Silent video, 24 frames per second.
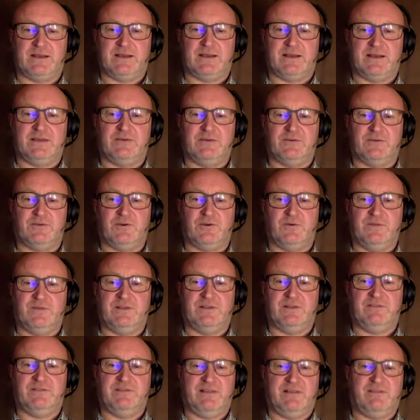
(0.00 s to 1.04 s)
I got home
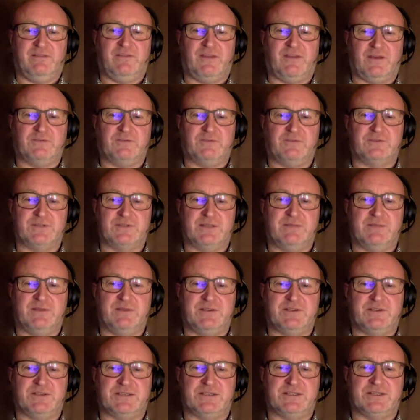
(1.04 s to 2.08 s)
with 12,000
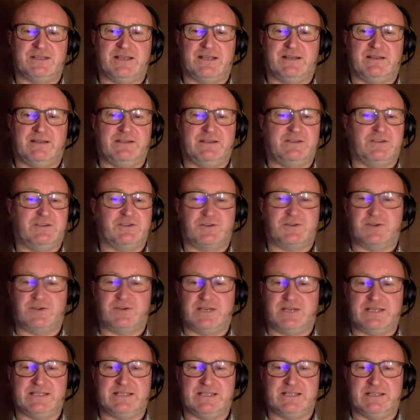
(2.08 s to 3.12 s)
images, and it's just
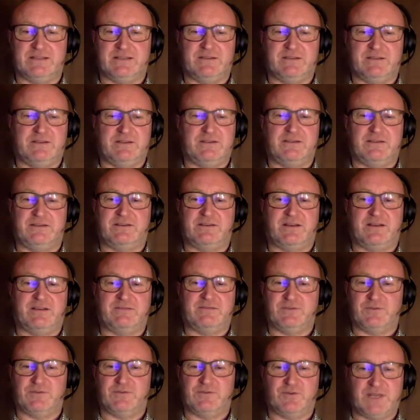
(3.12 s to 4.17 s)
crazy. It
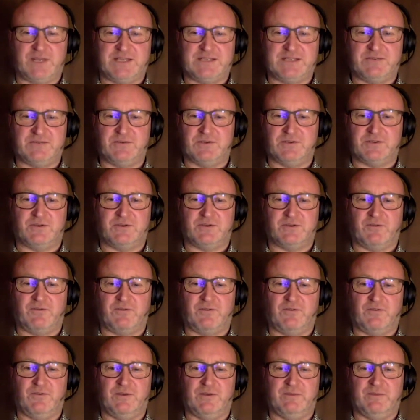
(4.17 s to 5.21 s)
drives you crazy to just go
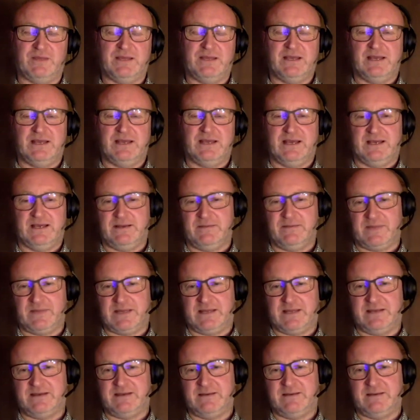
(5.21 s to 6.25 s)
through them. And
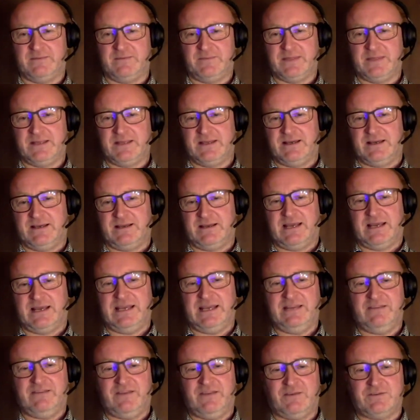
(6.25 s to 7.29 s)
and
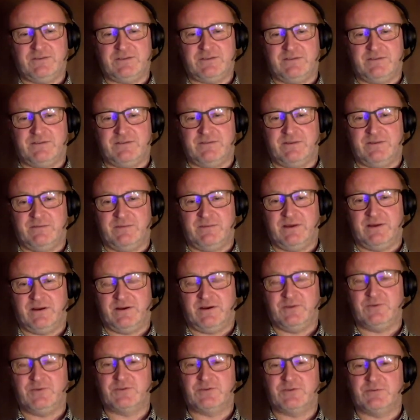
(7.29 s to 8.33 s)
8,000 of them
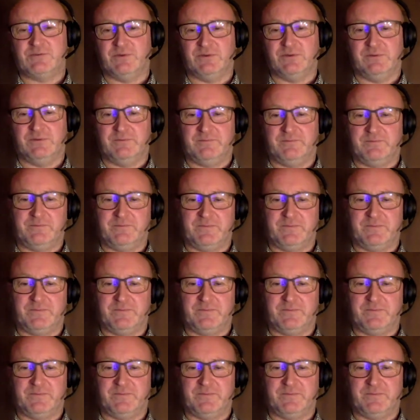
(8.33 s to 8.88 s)
are usable.